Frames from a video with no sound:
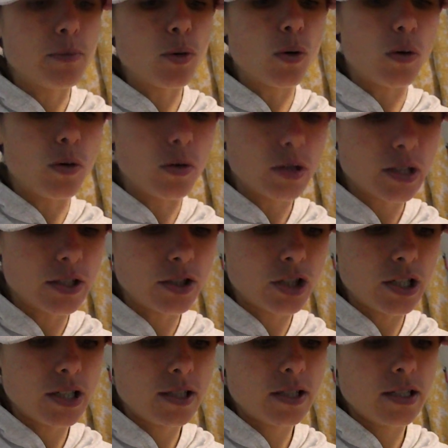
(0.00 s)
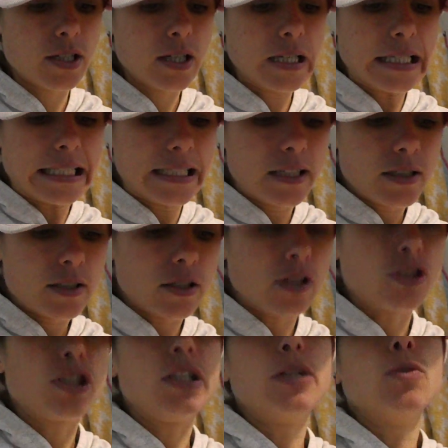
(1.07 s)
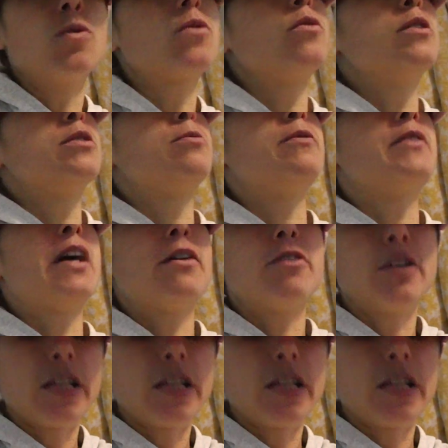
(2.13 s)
more than just socially awkward with narrow